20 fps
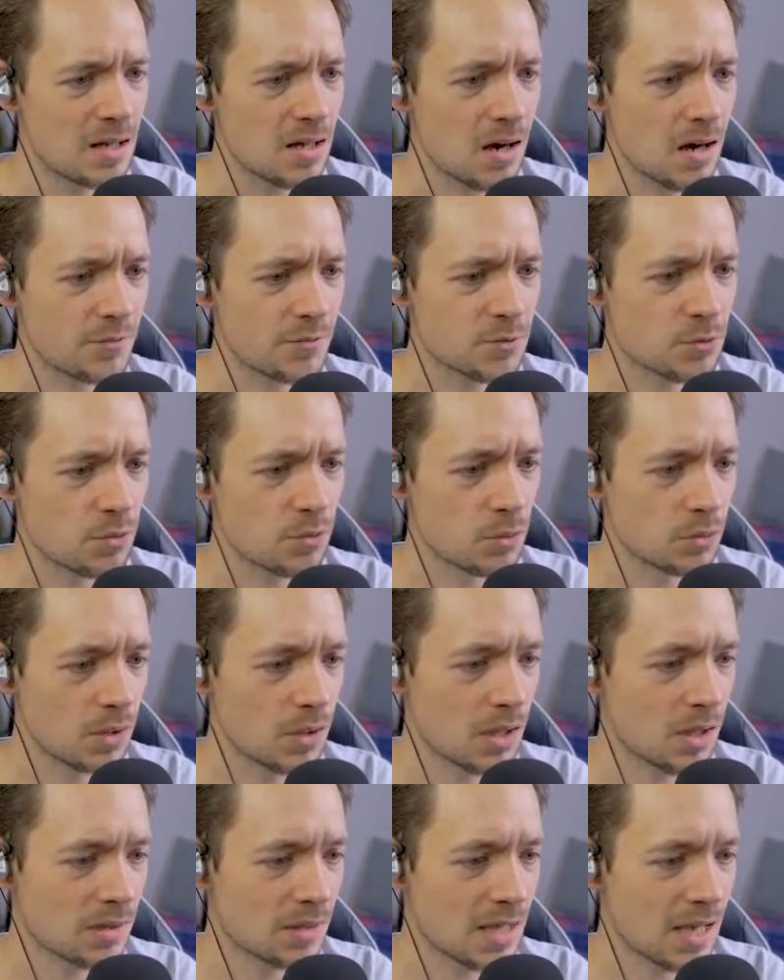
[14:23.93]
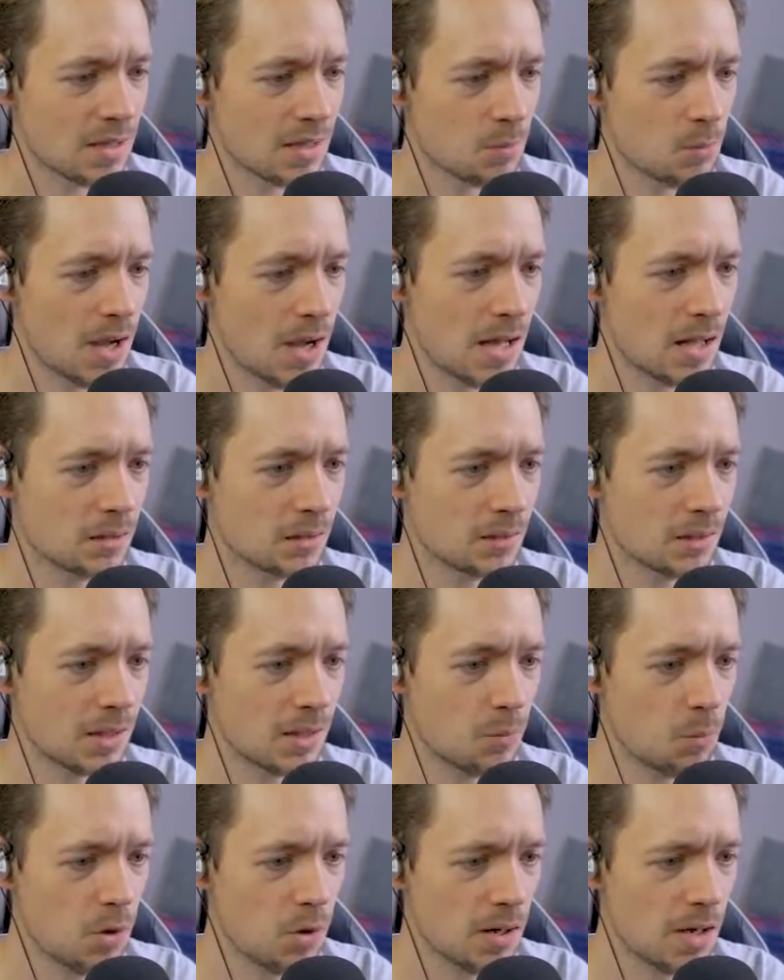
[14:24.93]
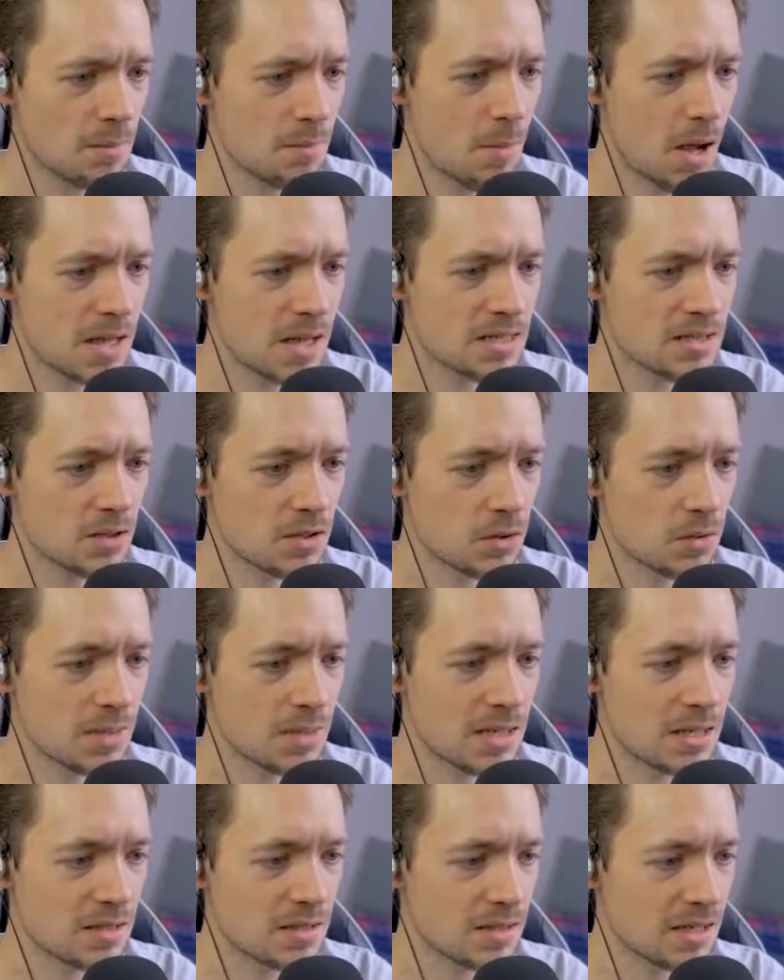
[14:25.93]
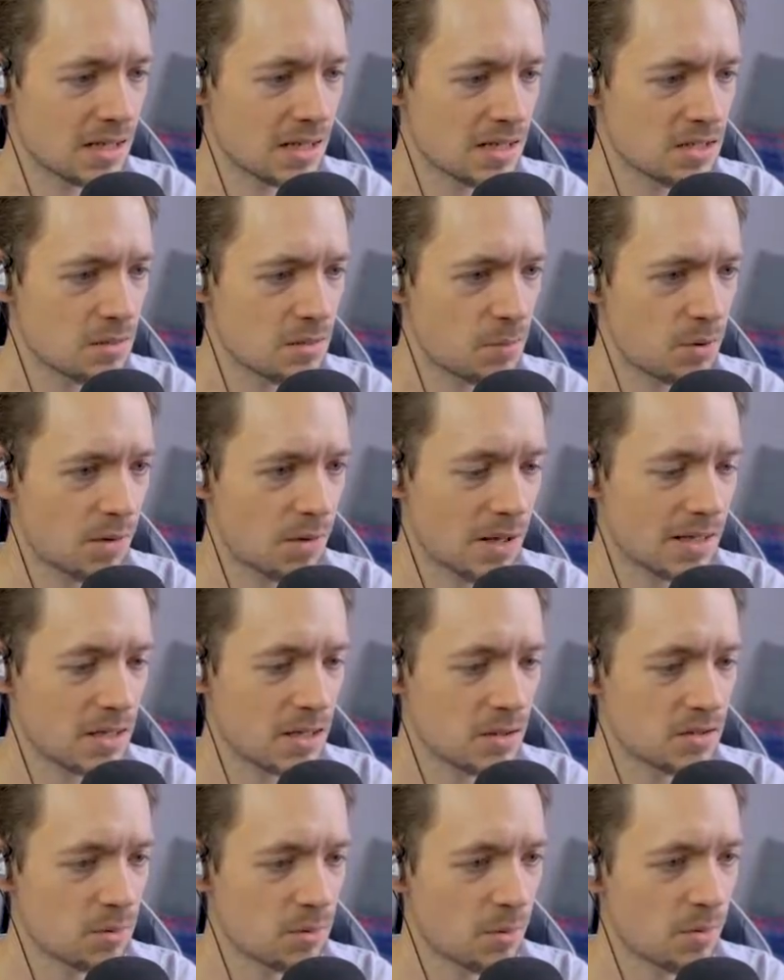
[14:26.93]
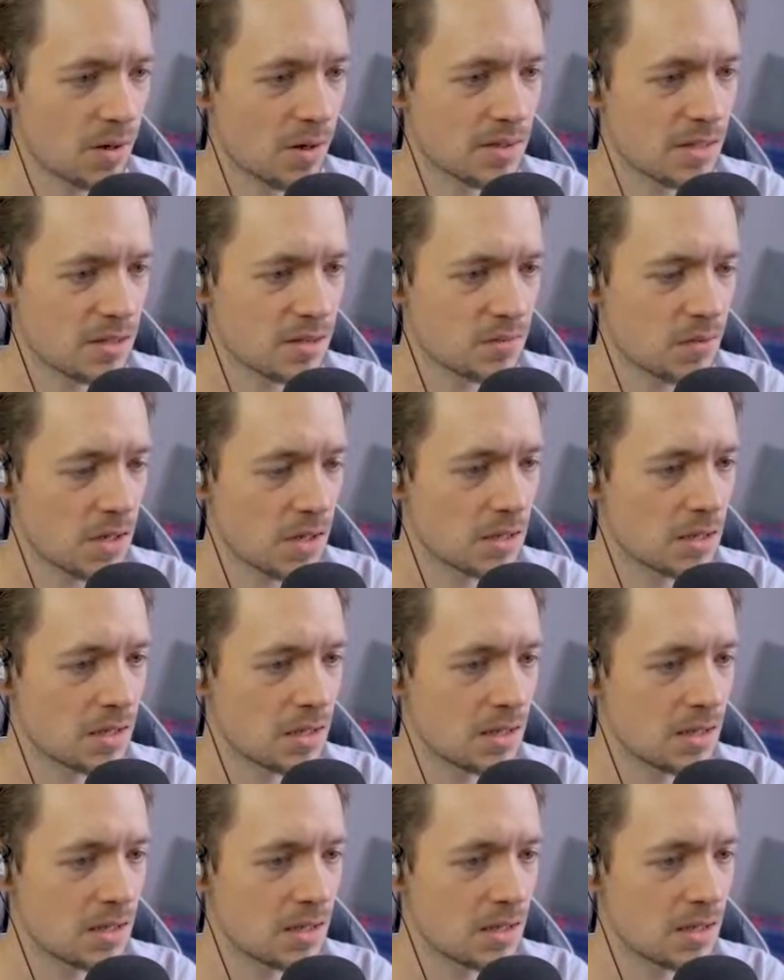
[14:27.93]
After all. Okay. Well, what I might do is... Can I jump around? I can't jump around. That's fine.